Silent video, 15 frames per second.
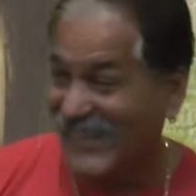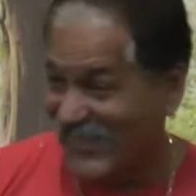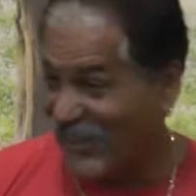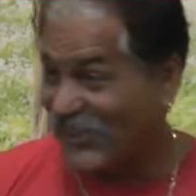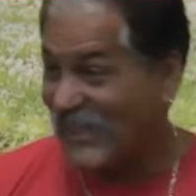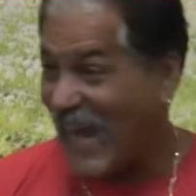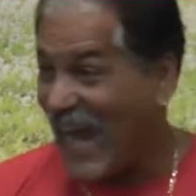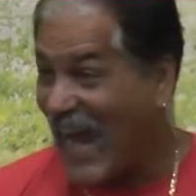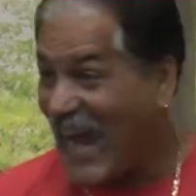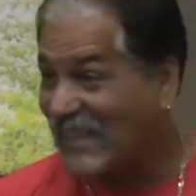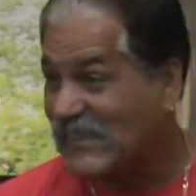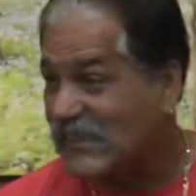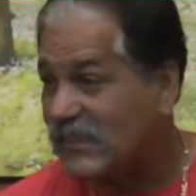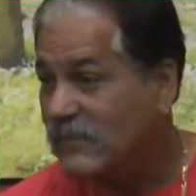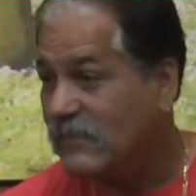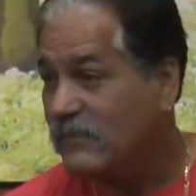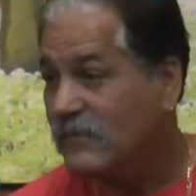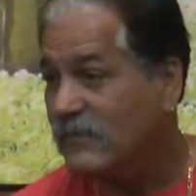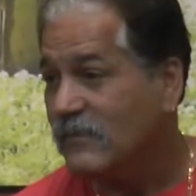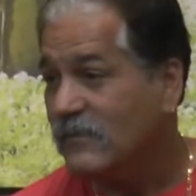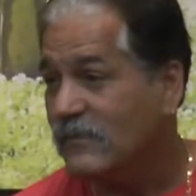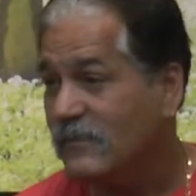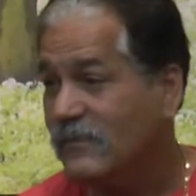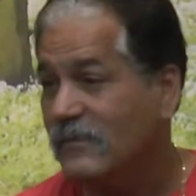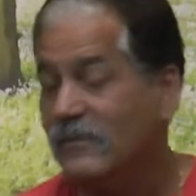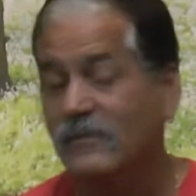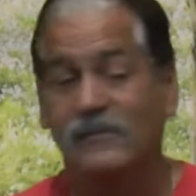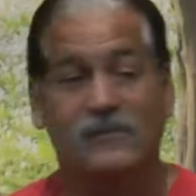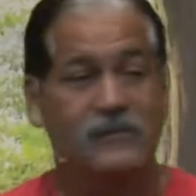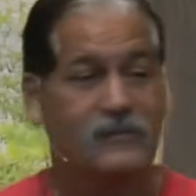There's ants.
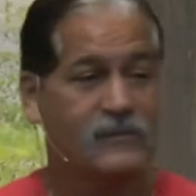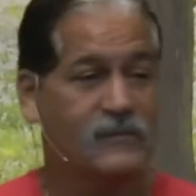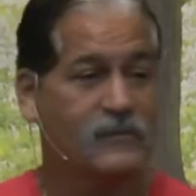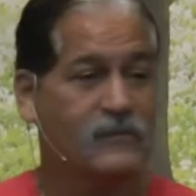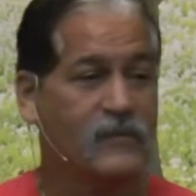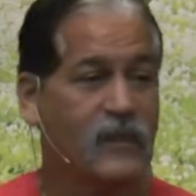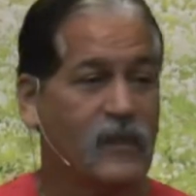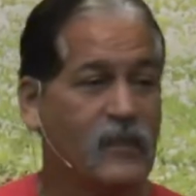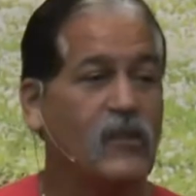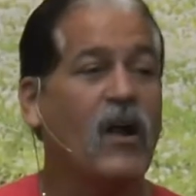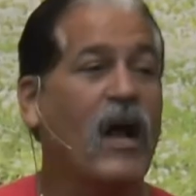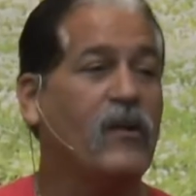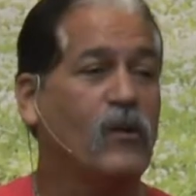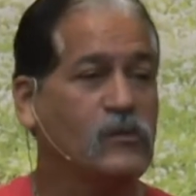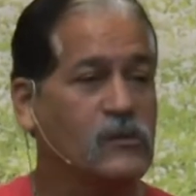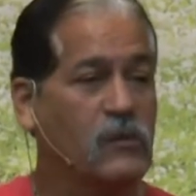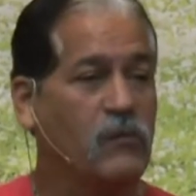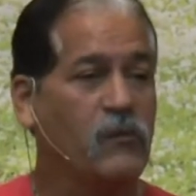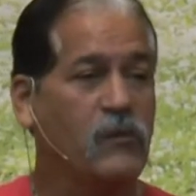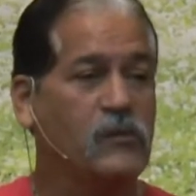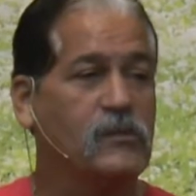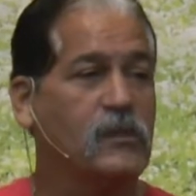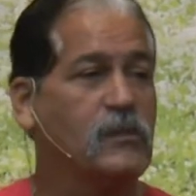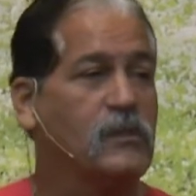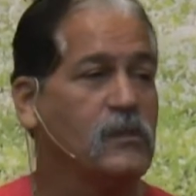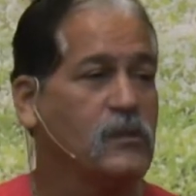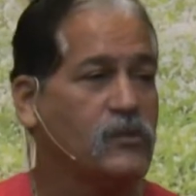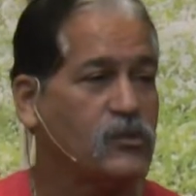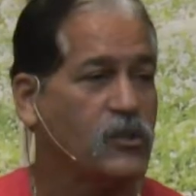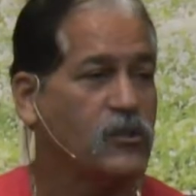You know, I know some of you that
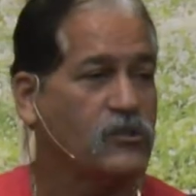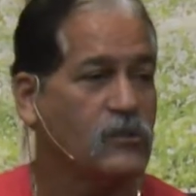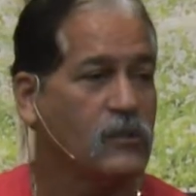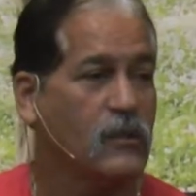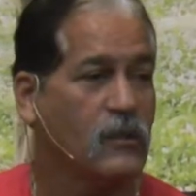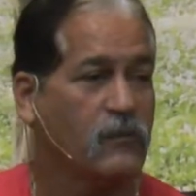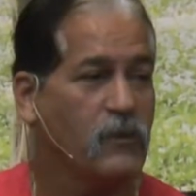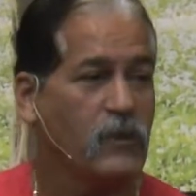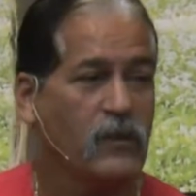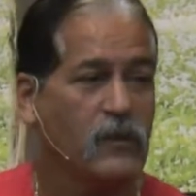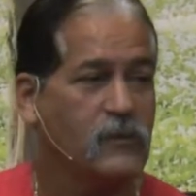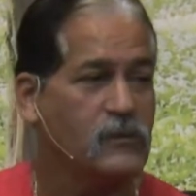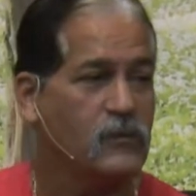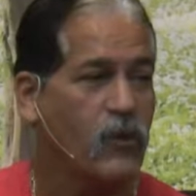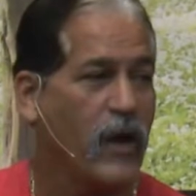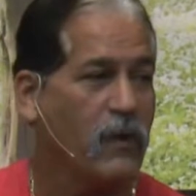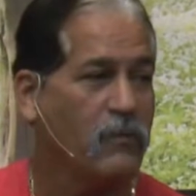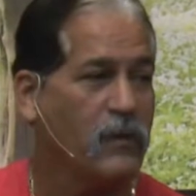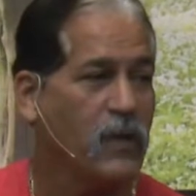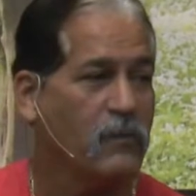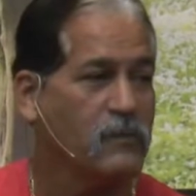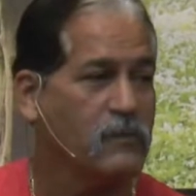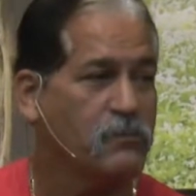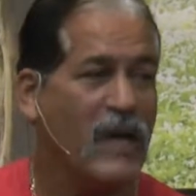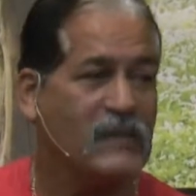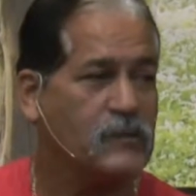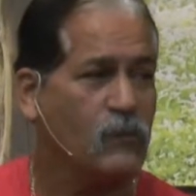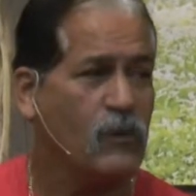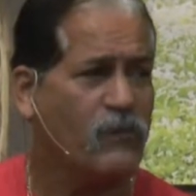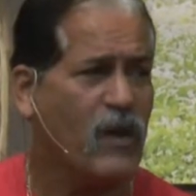clean the church, you know, it's cracked me up.
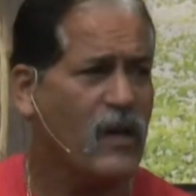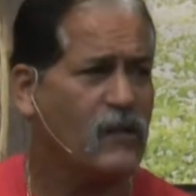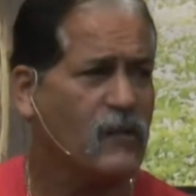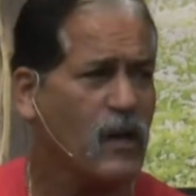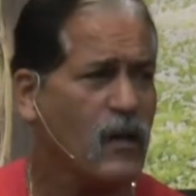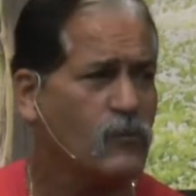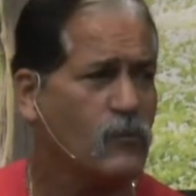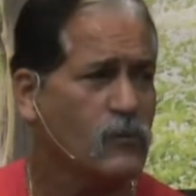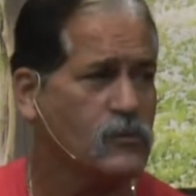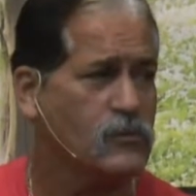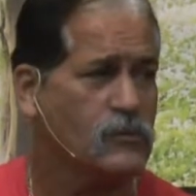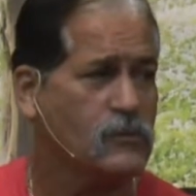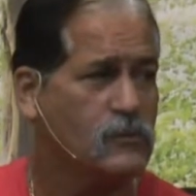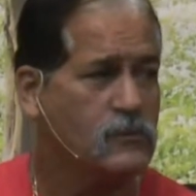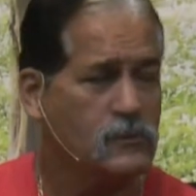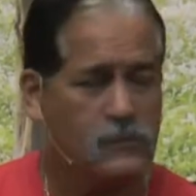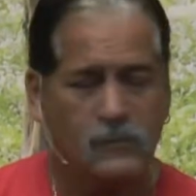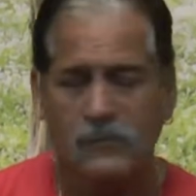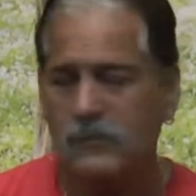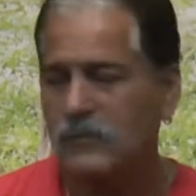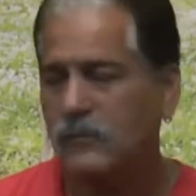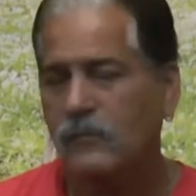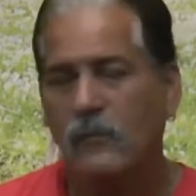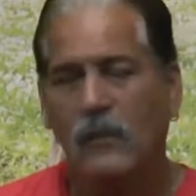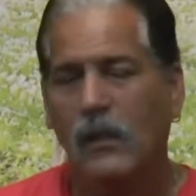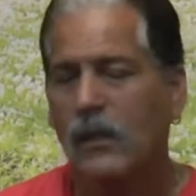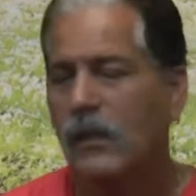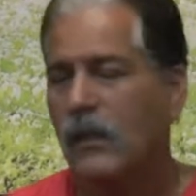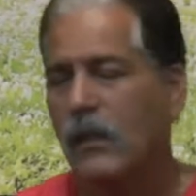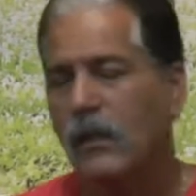Pastor, we found a cockroach.
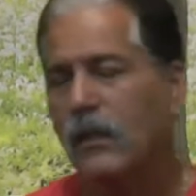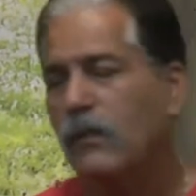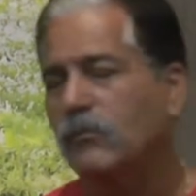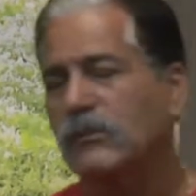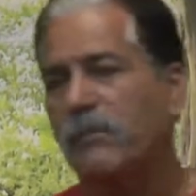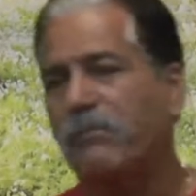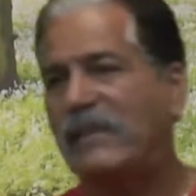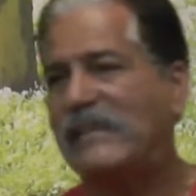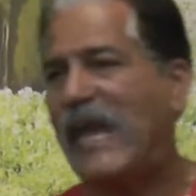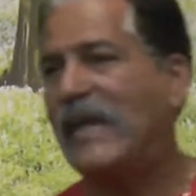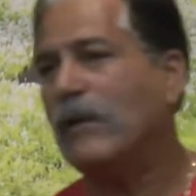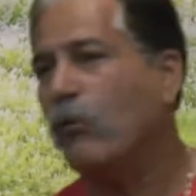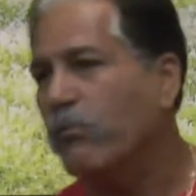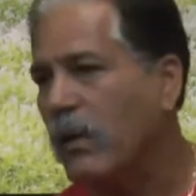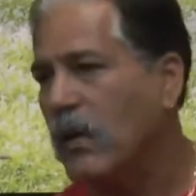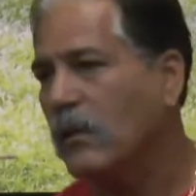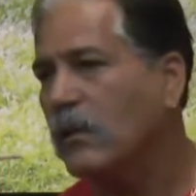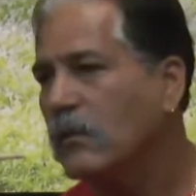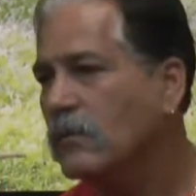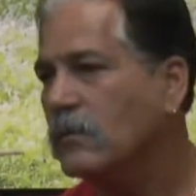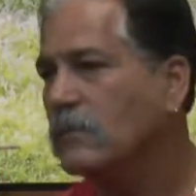It was a potato bug.